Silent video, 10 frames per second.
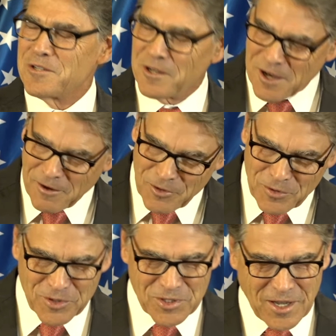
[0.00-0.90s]
the governor
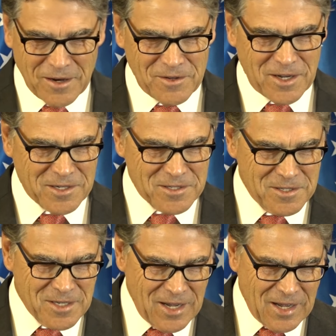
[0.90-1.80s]
of the state of Texas,